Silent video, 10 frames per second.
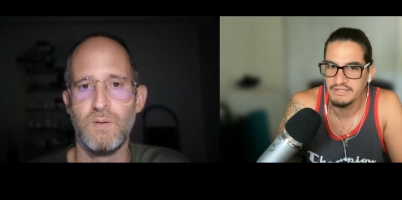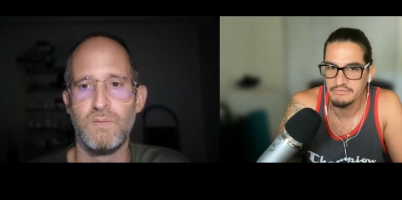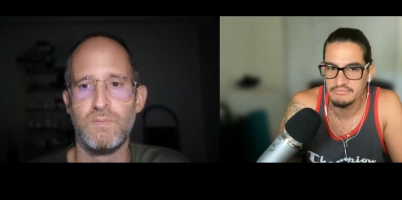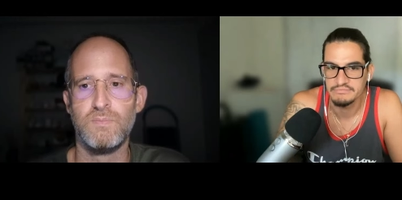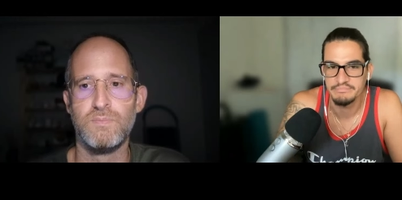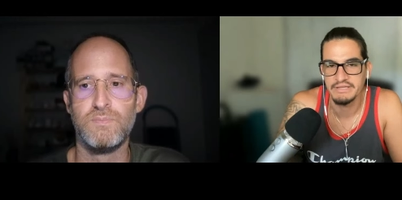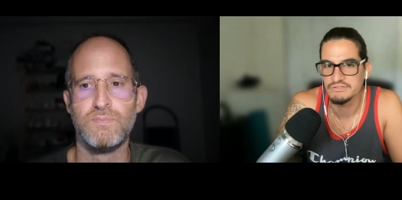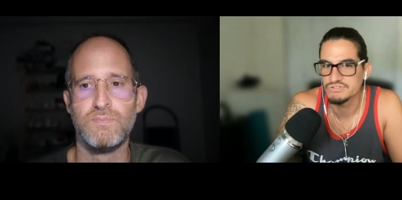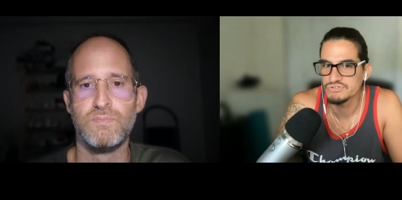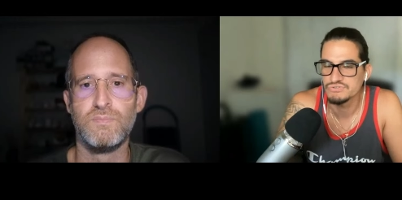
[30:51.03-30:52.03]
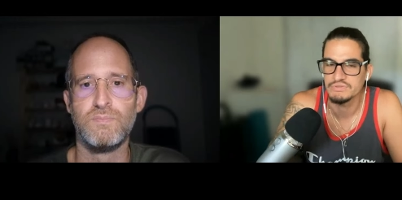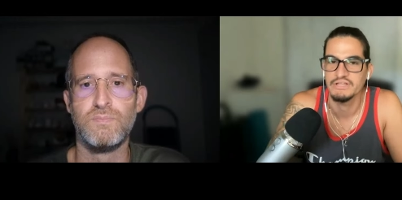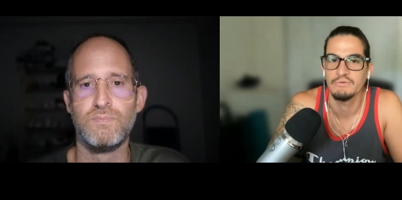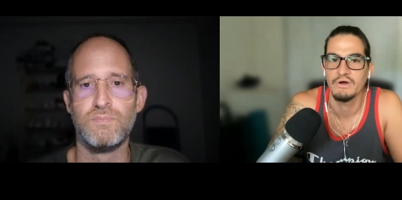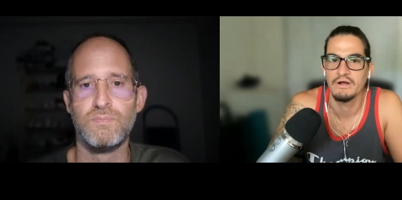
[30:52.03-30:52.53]
Speaker 1: they can pick and choose what
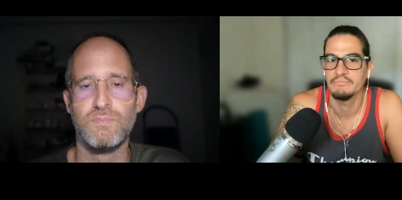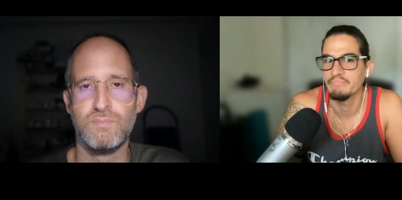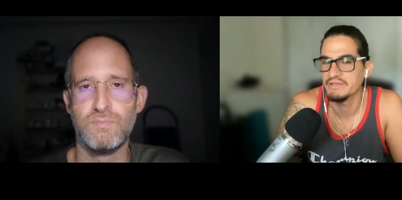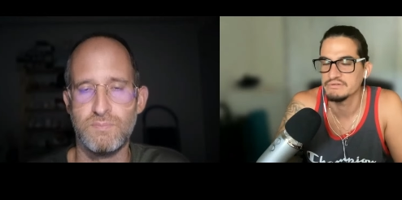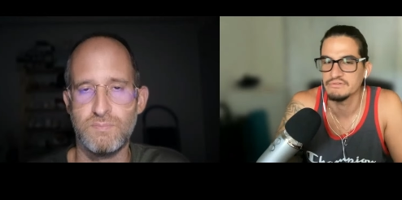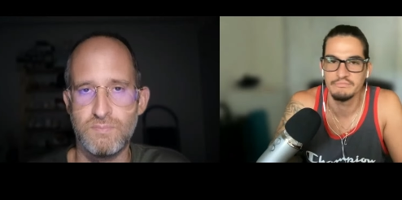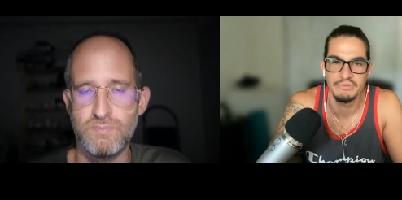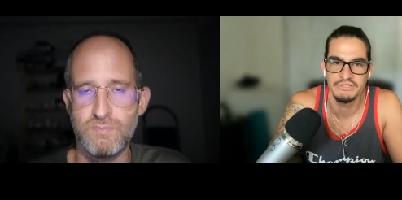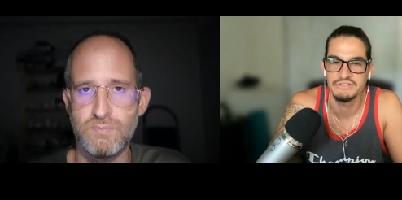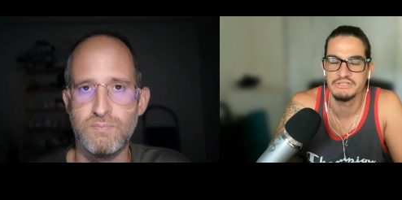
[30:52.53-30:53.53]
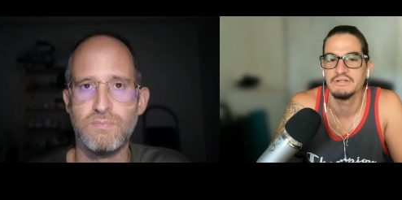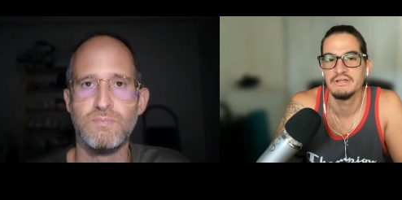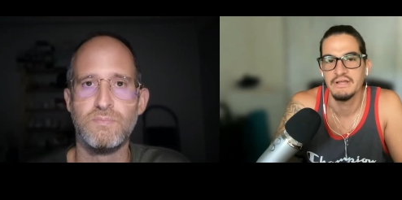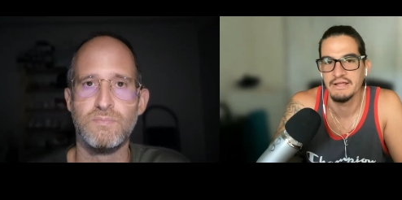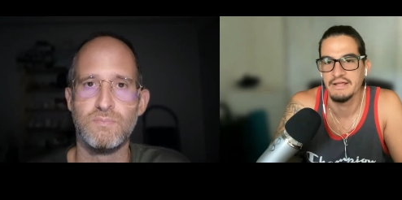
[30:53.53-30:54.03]
they want based on their budget,
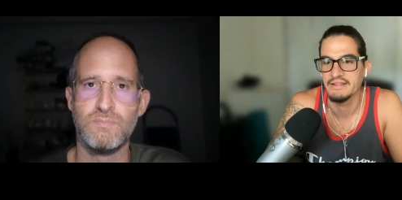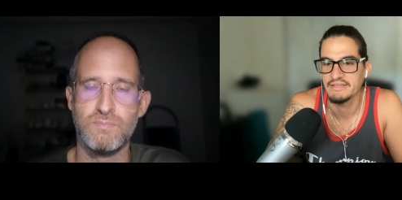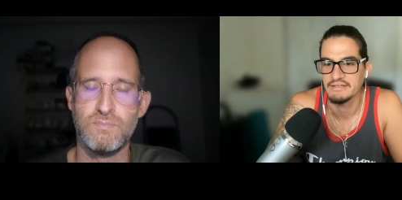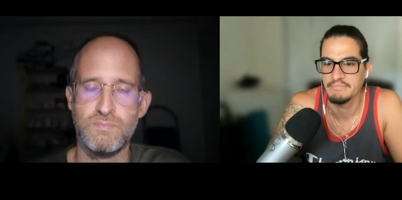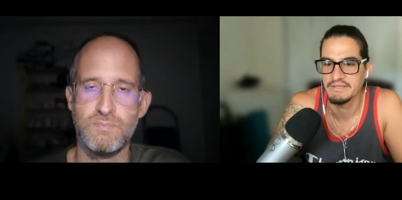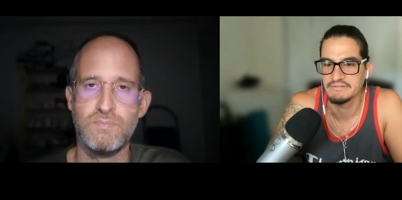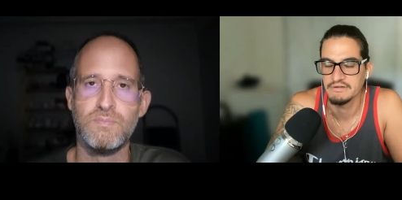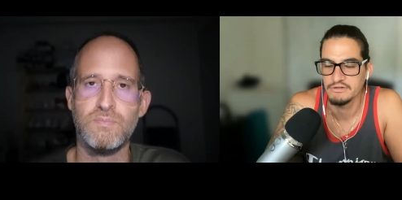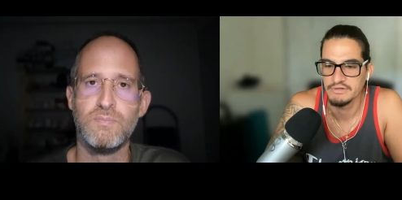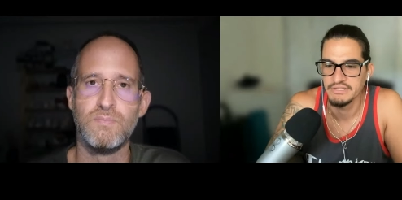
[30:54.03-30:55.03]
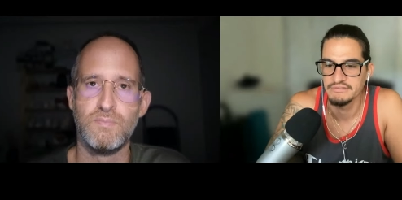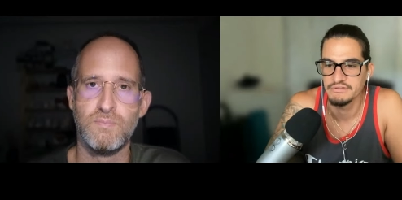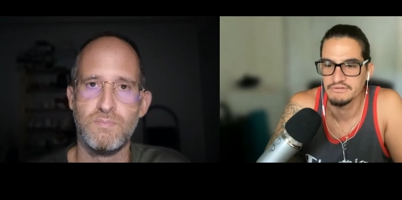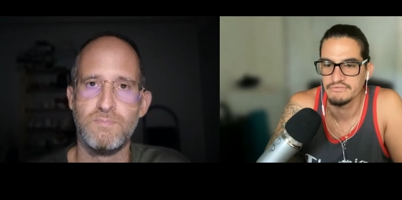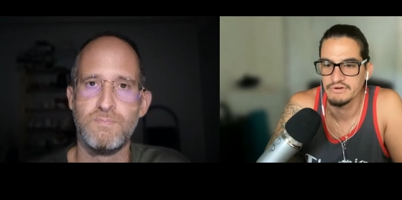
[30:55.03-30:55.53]
and I think it makes it a little
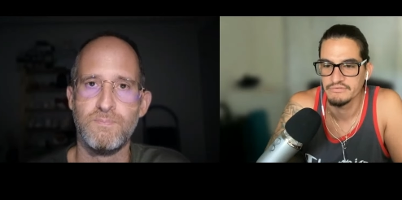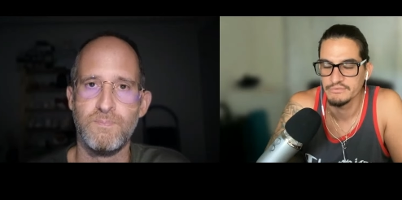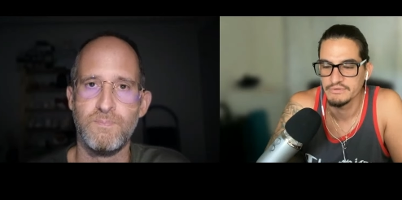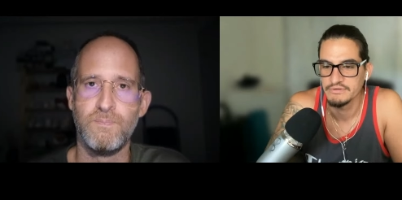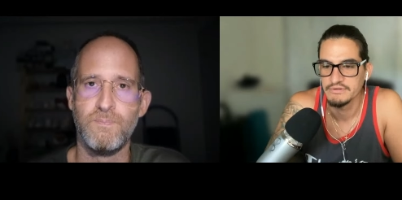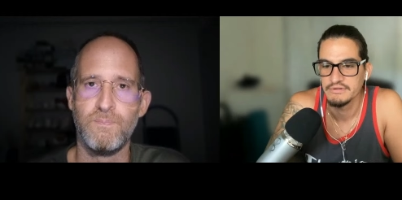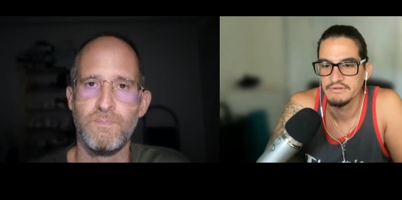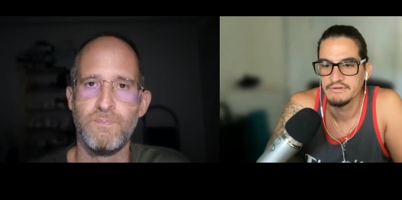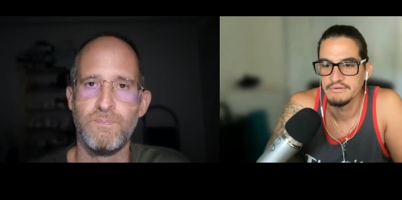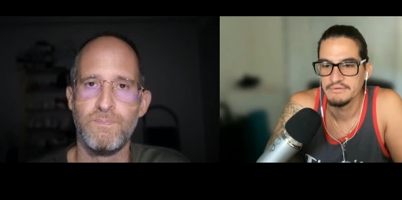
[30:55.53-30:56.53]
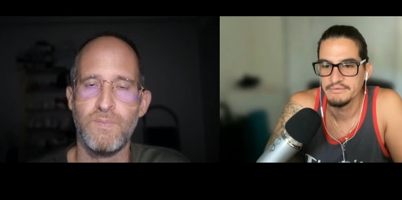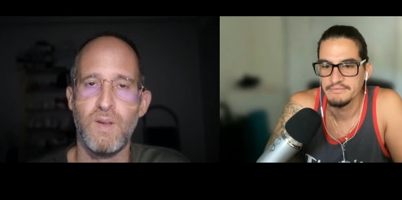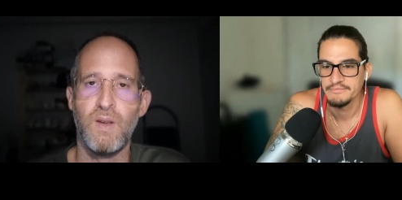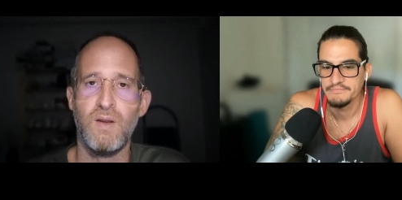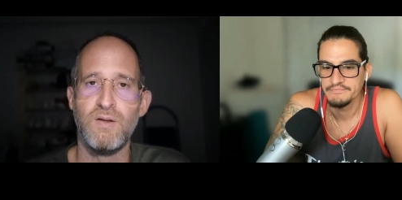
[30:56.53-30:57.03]
easier for everyone.
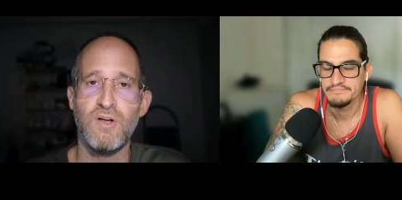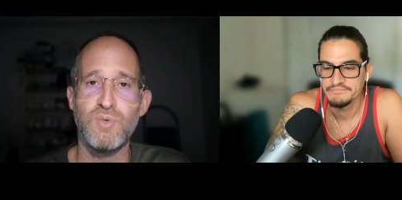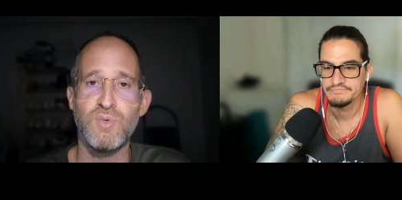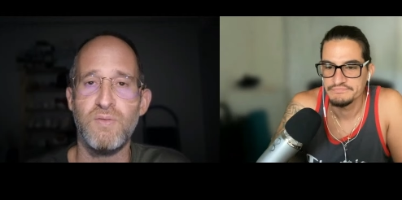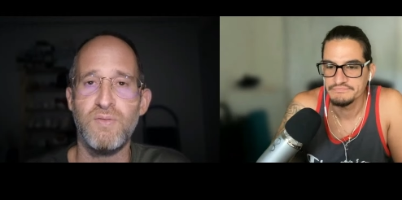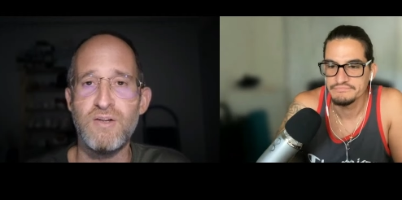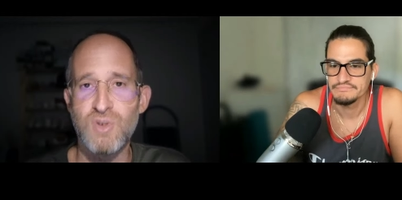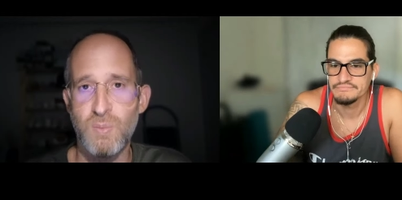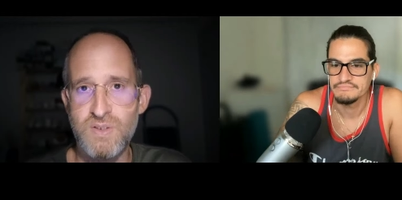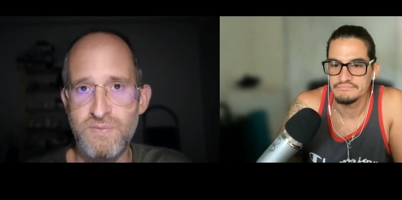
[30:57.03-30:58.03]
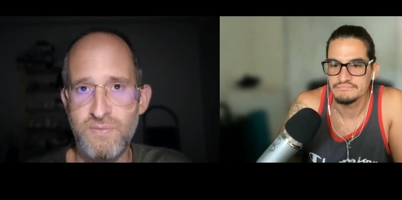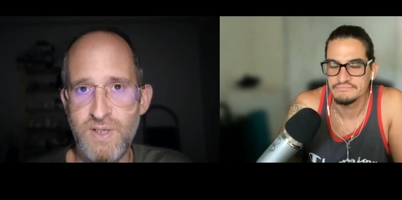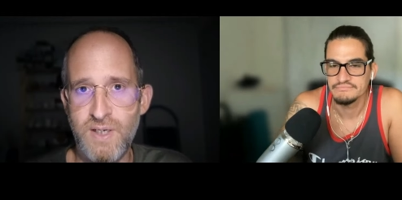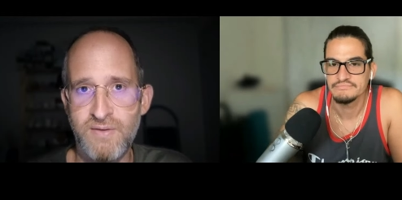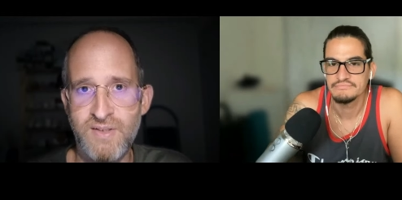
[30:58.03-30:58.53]
Speaker 2: Joshua, thank you so much for
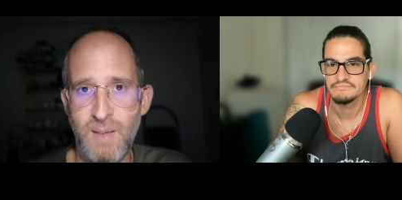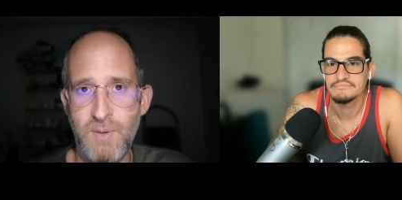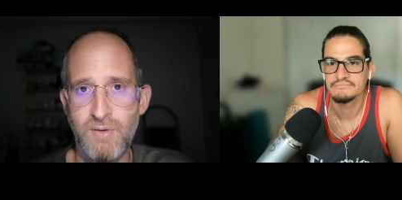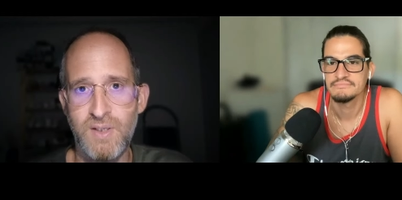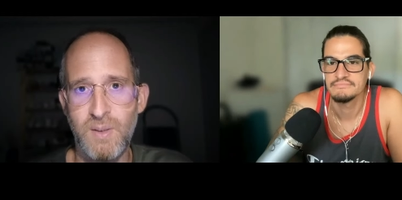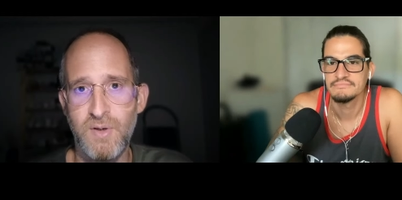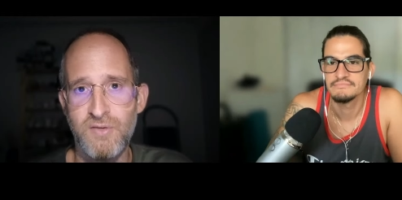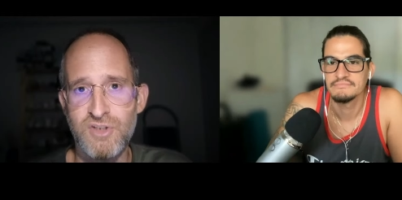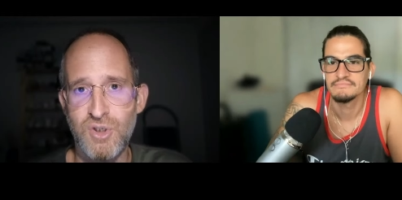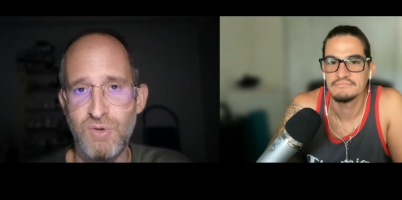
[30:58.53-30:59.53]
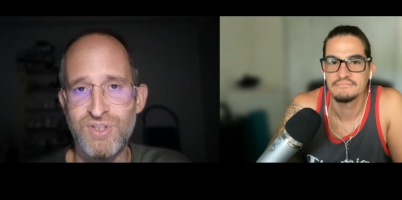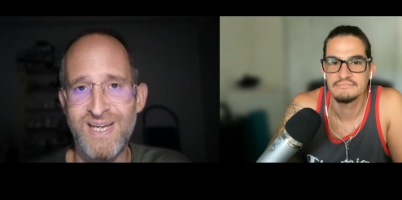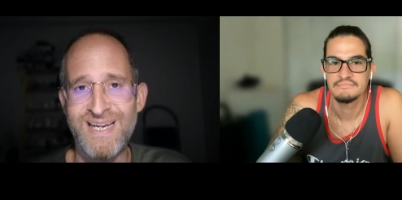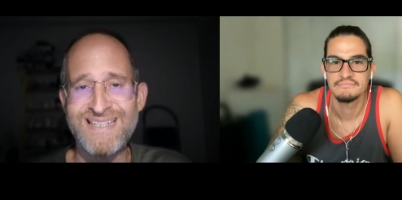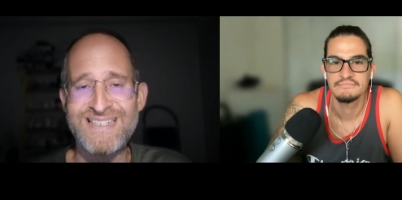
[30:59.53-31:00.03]
taking the time out and coming on the show
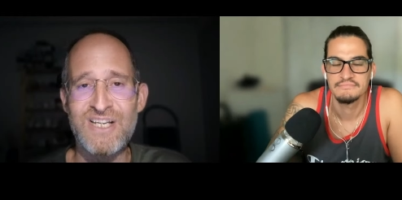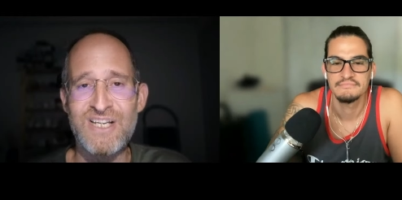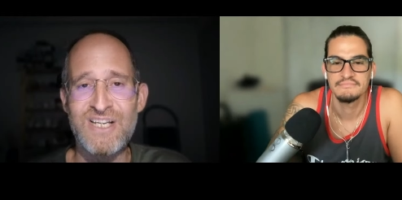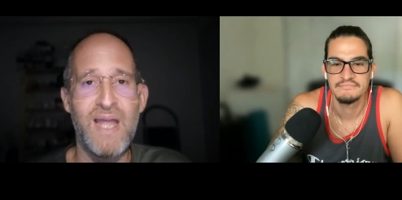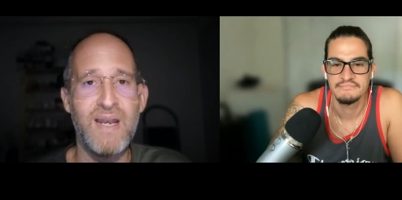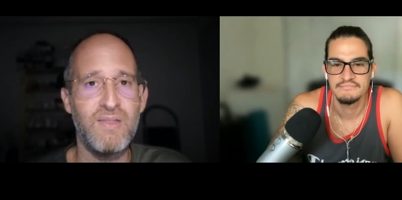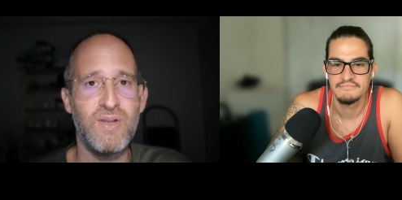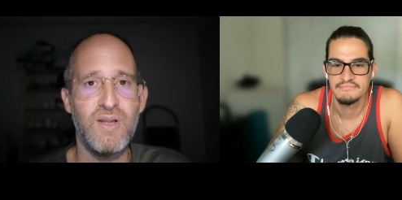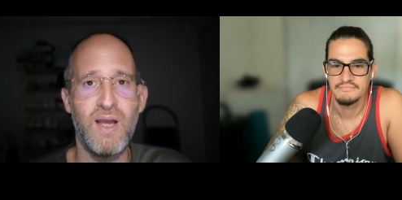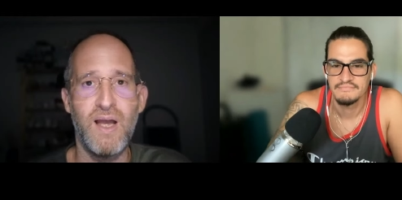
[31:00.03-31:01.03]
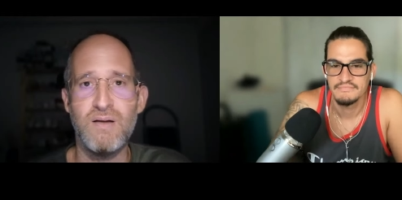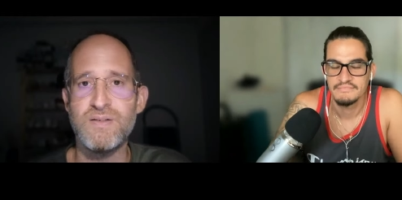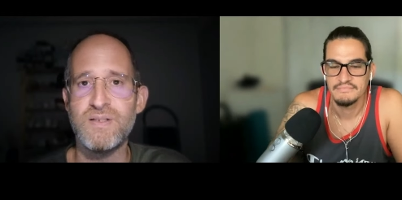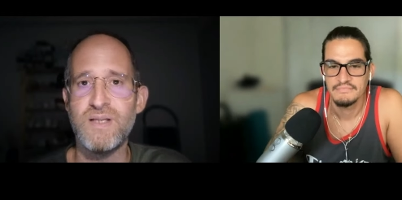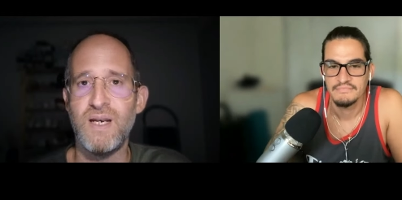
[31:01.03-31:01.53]
today. Is there anything else,